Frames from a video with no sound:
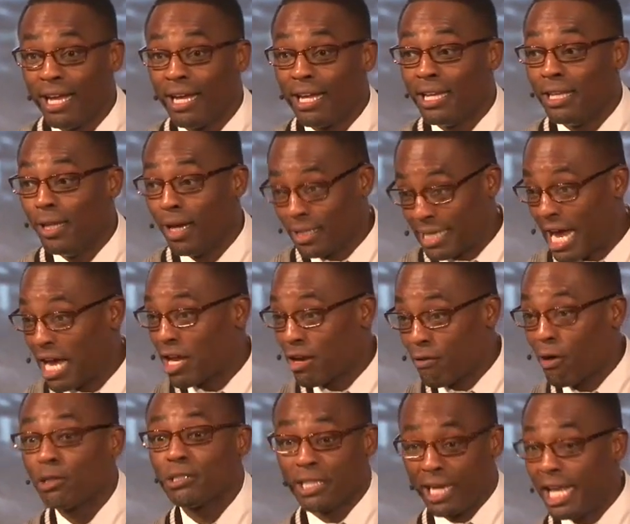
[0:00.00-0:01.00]
Look down your
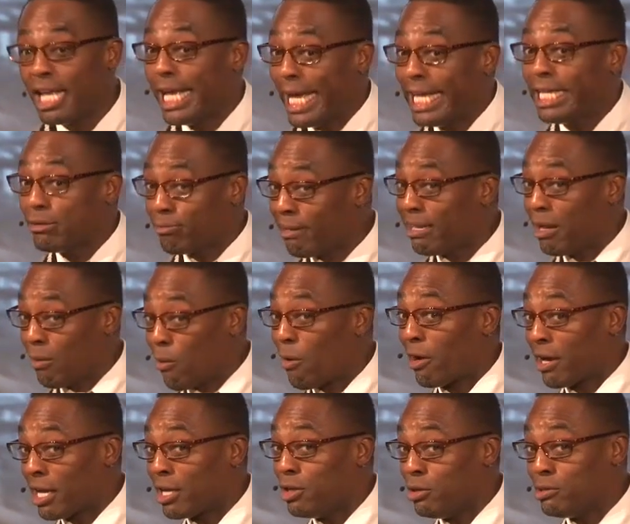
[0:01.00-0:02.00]
road and say, it's really
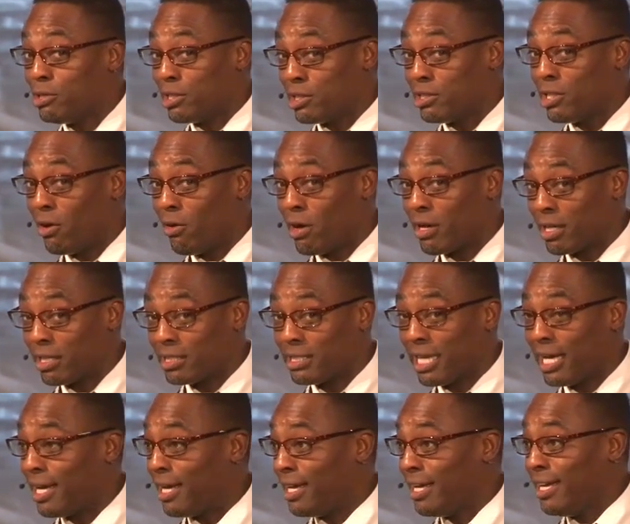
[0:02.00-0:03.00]
working. You just don't
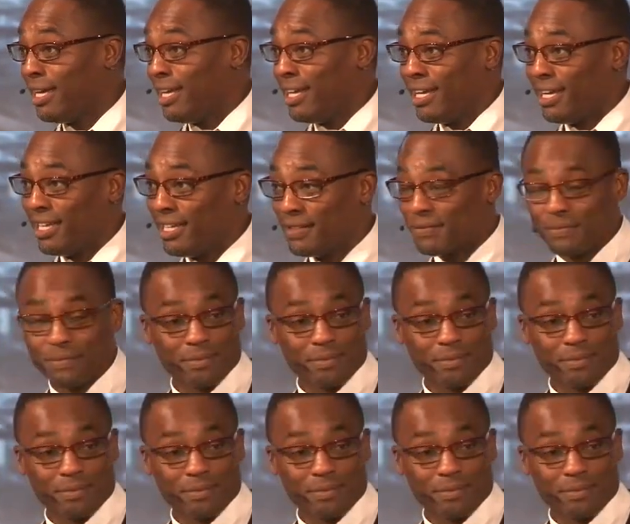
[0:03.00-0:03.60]
understand. Yeah.